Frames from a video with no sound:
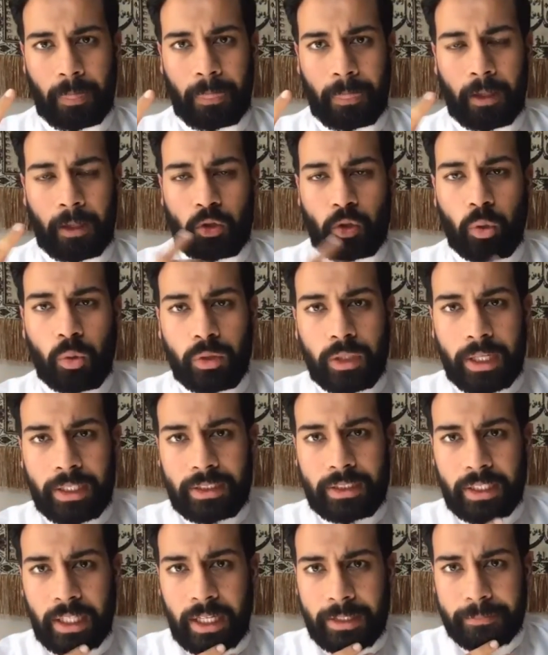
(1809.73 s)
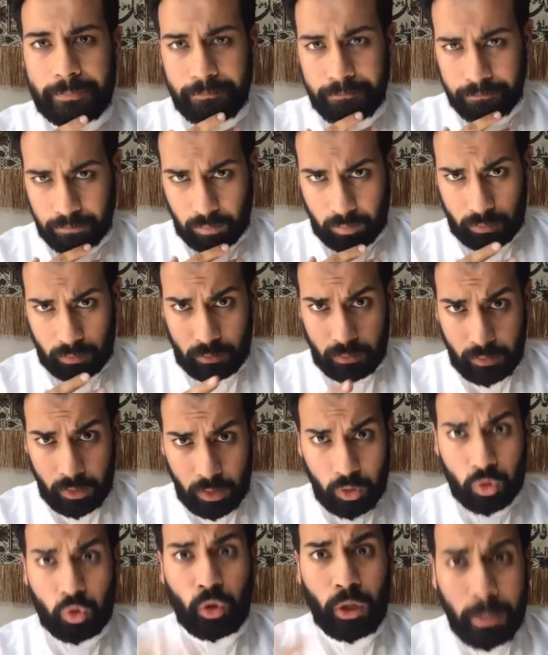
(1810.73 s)
So they said,
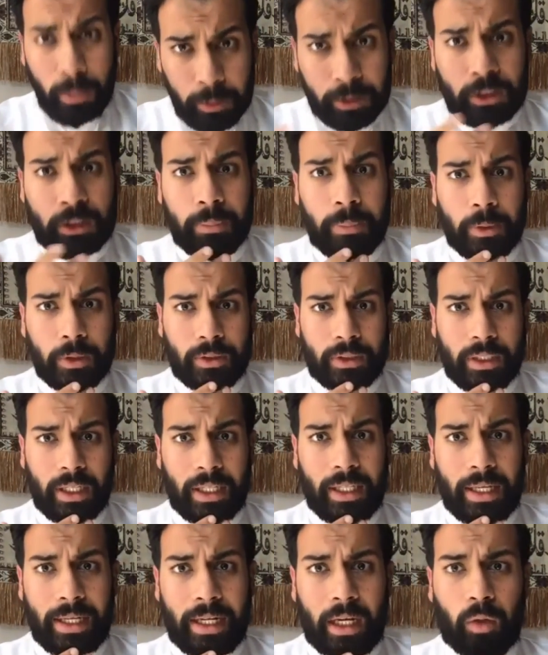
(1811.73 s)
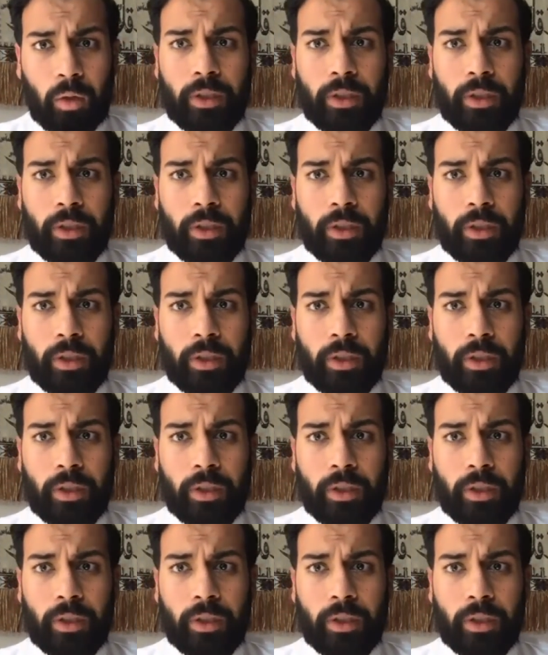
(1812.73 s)
three principles they laid out.